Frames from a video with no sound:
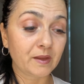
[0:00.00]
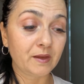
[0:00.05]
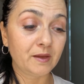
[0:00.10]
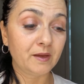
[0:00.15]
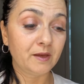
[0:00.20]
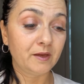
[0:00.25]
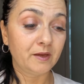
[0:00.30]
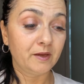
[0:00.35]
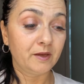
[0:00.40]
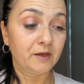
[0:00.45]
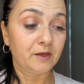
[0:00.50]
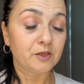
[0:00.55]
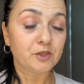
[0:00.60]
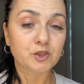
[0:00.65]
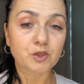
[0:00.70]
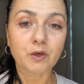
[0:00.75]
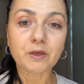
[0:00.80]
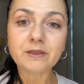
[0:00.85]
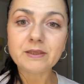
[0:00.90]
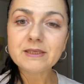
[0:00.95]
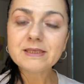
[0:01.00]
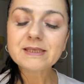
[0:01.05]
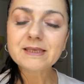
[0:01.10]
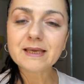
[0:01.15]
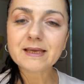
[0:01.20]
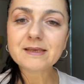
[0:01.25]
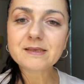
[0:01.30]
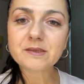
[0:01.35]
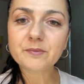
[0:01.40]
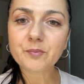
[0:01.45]
This is very important.
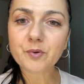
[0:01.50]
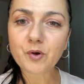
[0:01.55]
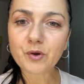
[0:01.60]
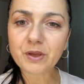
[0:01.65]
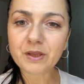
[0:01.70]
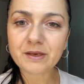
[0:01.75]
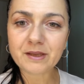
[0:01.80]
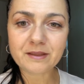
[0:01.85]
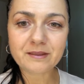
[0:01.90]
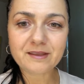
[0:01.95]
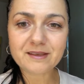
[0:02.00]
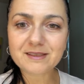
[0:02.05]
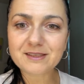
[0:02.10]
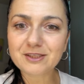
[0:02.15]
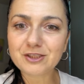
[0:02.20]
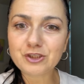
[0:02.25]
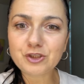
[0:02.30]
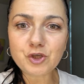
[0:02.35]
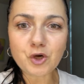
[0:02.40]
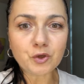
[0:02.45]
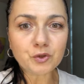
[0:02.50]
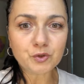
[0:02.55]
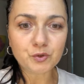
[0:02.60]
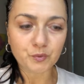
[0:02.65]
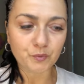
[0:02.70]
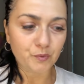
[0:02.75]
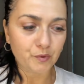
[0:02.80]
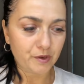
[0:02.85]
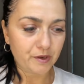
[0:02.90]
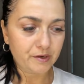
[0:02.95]
So in this
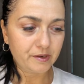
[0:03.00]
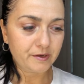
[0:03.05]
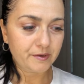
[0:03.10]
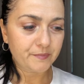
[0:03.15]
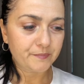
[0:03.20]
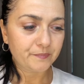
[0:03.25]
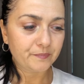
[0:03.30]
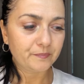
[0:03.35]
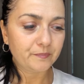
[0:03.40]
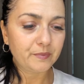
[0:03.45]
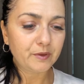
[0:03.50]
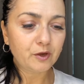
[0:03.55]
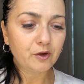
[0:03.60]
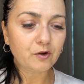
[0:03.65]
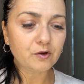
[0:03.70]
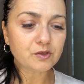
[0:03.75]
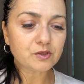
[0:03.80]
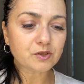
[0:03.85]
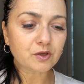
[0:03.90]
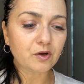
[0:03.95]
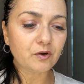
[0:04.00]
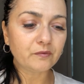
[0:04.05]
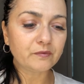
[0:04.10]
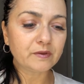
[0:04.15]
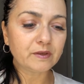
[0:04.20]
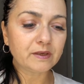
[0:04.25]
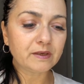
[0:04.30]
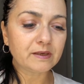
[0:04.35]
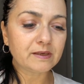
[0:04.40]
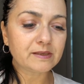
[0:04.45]
case, the prokinetics
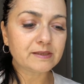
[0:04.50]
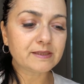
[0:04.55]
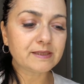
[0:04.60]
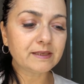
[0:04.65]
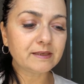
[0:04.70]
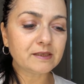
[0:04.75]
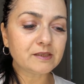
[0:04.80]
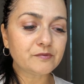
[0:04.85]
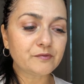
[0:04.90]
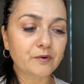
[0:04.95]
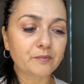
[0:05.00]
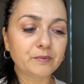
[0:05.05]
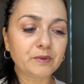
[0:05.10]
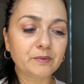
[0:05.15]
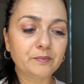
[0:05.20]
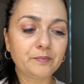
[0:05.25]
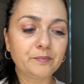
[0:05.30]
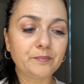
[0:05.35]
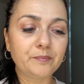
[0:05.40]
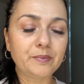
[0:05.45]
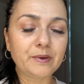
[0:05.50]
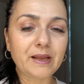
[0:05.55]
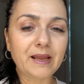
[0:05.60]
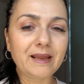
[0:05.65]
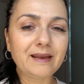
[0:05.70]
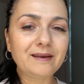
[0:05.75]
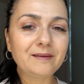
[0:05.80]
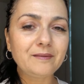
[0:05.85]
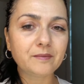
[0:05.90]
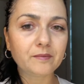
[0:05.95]
don't work because
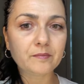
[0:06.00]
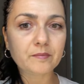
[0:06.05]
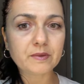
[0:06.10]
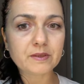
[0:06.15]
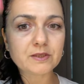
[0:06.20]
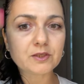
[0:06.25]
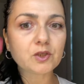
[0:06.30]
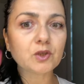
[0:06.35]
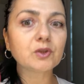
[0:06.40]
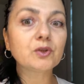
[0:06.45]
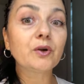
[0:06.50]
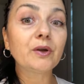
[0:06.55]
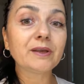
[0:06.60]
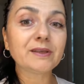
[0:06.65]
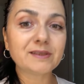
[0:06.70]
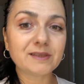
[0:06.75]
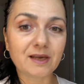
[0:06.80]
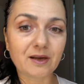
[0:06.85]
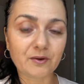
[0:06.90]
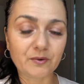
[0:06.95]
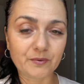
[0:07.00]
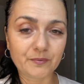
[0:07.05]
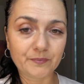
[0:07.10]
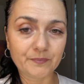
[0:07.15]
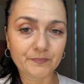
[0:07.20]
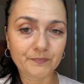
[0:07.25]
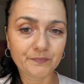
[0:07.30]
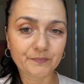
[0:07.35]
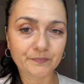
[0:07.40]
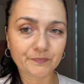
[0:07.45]
of the signals from the
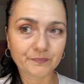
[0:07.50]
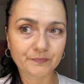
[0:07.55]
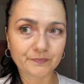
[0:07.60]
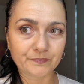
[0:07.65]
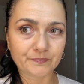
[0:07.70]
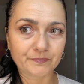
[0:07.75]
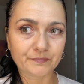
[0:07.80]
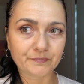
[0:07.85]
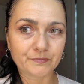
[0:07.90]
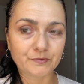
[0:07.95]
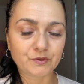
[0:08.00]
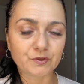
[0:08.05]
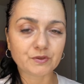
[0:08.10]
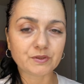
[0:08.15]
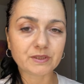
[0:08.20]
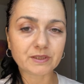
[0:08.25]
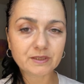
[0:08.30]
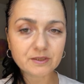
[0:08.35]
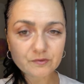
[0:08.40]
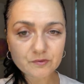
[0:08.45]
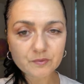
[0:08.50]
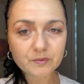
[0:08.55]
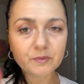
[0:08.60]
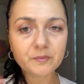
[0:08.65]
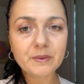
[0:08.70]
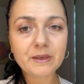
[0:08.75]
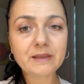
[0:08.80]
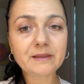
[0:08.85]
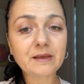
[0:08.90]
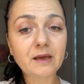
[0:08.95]
brain is not going down.
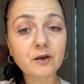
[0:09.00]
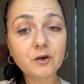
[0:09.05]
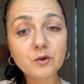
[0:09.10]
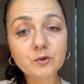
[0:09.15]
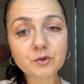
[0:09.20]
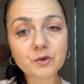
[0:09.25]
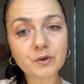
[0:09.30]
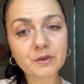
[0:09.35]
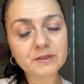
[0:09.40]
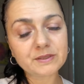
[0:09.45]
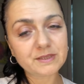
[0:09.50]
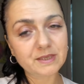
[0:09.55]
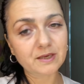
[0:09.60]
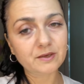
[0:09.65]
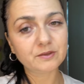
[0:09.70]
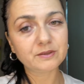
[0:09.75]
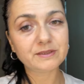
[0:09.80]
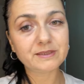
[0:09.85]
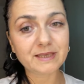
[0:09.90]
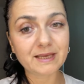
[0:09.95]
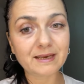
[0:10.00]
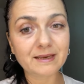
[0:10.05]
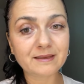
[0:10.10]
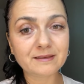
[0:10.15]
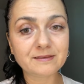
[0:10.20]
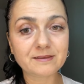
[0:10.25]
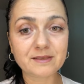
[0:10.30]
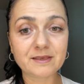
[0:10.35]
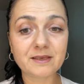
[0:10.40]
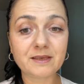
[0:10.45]
So signals from
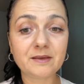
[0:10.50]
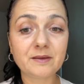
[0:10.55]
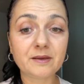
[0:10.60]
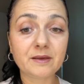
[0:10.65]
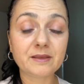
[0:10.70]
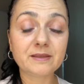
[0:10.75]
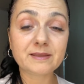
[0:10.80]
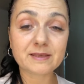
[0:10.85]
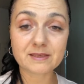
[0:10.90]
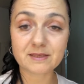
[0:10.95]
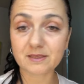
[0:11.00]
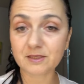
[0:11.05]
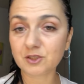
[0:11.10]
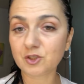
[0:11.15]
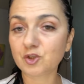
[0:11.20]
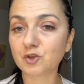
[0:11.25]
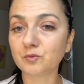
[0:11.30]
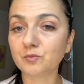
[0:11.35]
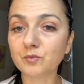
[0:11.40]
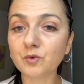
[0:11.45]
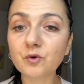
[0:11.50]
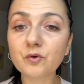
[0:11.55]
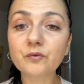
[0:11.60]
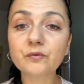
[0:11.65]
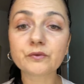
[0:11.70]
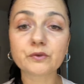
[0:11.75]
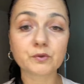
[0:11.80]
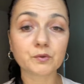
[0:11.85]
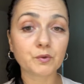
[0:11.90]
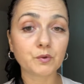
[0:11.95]
the brain are not going down,
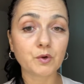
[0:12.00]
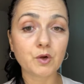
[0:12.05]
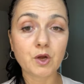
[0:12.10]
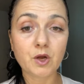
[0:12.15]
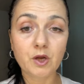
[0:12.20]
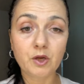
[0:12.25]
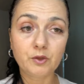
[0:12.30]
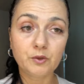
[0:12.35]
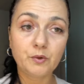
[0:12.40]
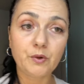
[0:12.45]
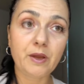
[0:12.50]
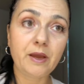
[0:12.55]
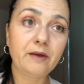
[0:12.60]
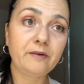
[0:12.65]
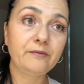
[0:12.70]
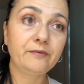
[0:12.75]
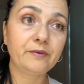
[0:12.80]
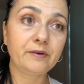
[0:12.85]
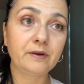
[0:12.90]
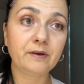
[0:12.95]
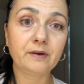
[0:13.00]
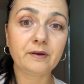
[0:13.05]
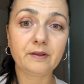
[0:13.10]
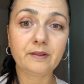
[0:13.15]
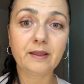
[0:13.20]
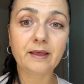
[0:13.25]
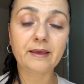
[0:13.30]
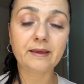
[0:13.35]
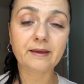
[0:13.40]
telling the intestines to move,